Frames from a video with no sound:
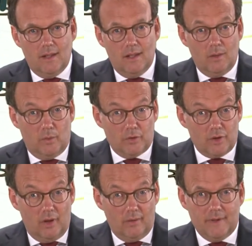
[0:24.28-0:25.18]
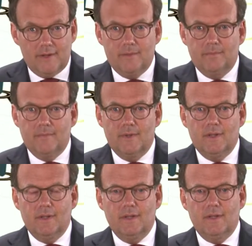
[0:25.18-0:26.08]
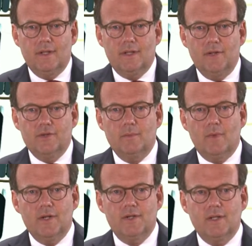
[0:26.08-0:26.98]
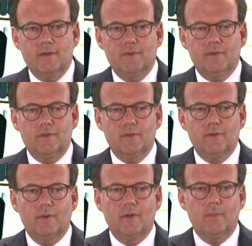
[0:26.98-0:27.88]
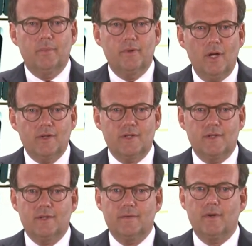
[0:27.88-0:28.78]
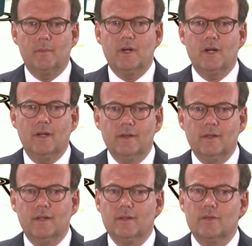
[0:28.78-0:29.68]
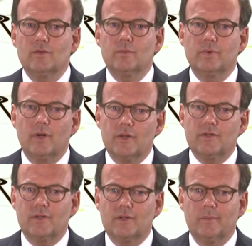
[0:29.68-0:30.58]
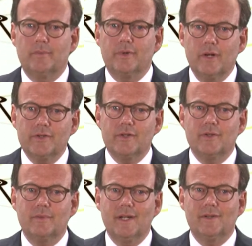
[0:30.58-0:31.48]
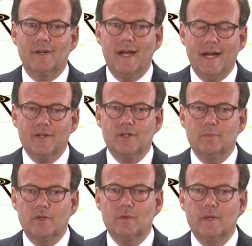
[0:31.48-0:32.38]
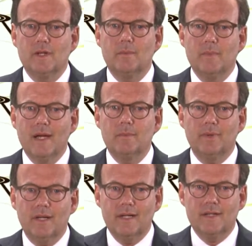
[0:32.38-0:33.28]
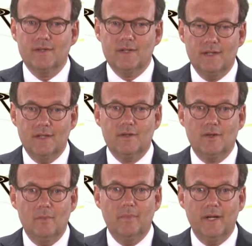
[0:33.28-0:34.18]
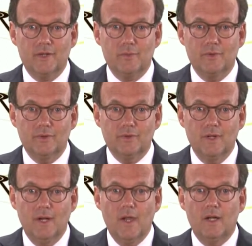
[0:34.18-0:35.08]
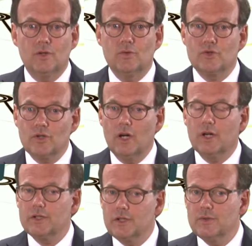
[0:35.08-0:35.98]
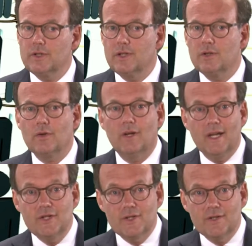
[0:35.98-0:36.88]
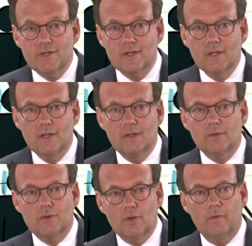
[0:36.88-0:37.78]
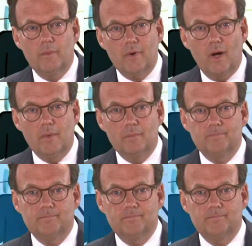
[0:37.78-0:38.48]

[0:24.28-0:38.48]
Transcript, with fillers: and you want to solve it, the attention might shift to the process, from content to process, the process of interaction between the main players in this complex world. You start using your relations to solve a problem